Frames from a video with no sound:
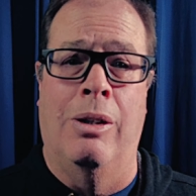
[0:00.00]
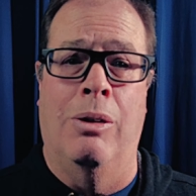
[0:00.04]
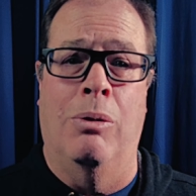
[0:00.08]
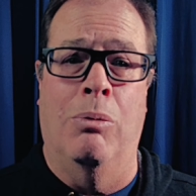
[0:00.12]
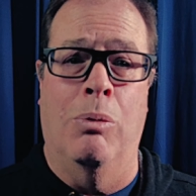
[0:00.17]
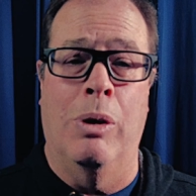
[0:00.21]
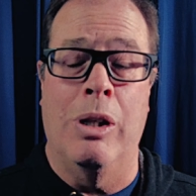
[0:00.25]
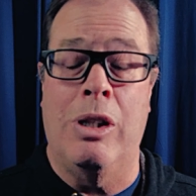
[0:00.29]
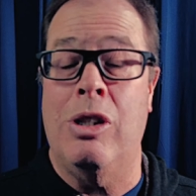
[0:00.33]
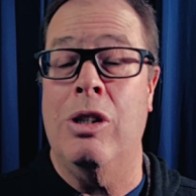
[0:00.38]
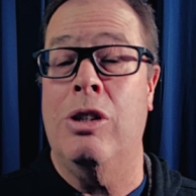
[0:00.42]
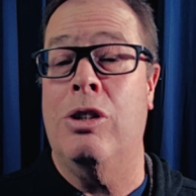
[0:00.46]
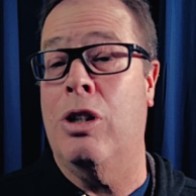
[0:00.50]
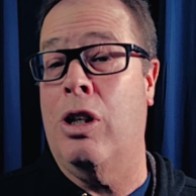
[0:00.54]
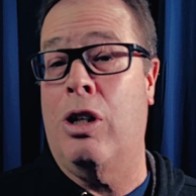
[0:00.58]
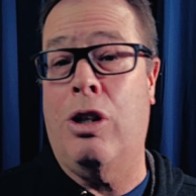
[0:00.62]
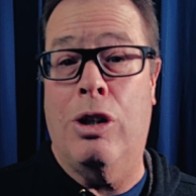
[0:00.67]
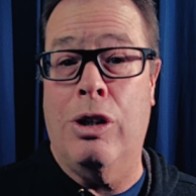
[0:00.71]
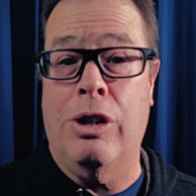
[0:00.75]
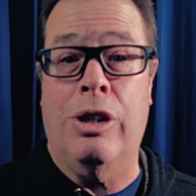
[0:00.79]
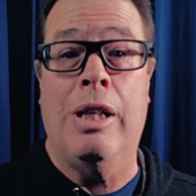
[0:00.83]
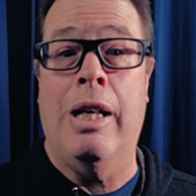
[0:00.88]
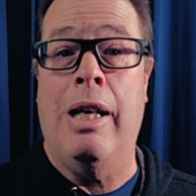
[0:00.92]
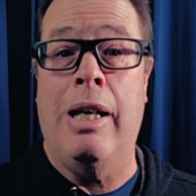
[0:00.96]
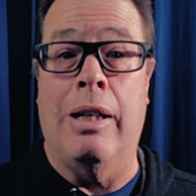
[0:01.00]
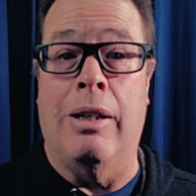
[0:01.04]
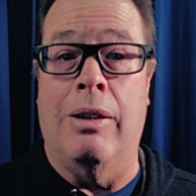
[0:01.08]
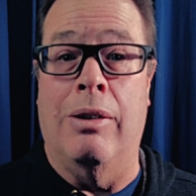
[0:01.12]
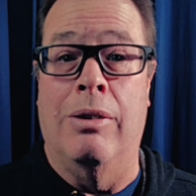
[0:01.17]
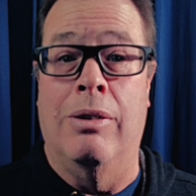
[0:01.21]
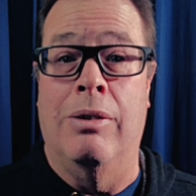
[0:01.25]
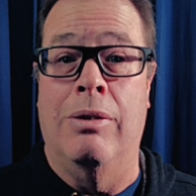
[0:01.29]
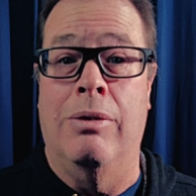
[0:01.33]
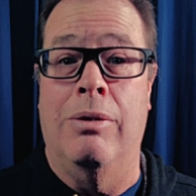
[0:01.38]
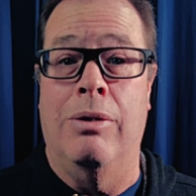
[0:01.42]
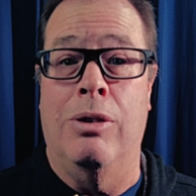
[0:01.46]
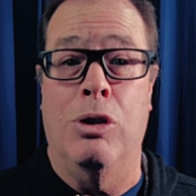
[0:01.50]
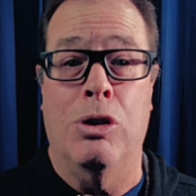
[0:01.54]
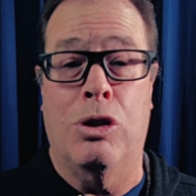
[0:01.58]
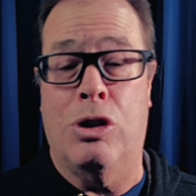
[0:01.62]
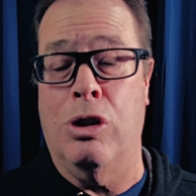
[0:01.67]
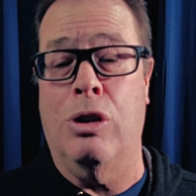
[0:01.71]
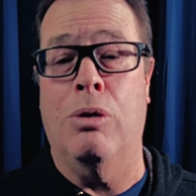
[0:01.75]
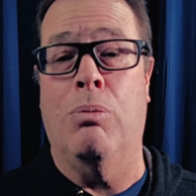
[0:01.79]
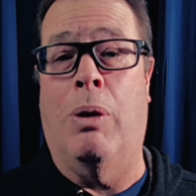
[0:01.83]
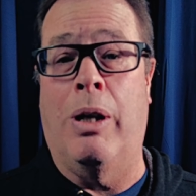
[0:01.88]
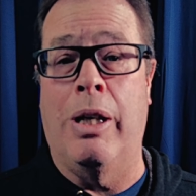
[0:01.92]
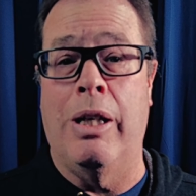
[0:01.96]
which is a good thing. You
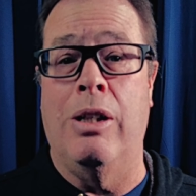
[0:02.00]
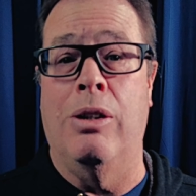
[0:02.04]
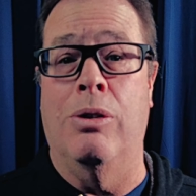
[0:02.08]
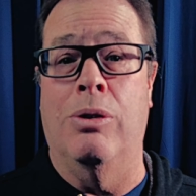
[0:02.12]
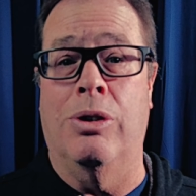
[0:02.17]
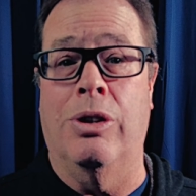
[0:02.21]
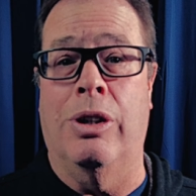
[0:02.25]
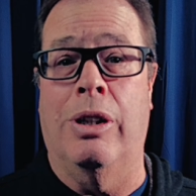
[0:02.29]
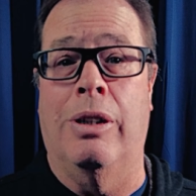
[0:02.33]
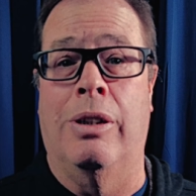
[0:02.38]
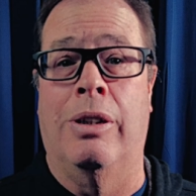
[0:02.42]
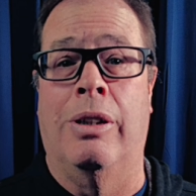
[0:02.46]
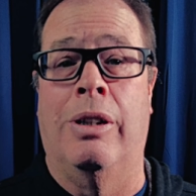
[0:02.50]
should want to use it.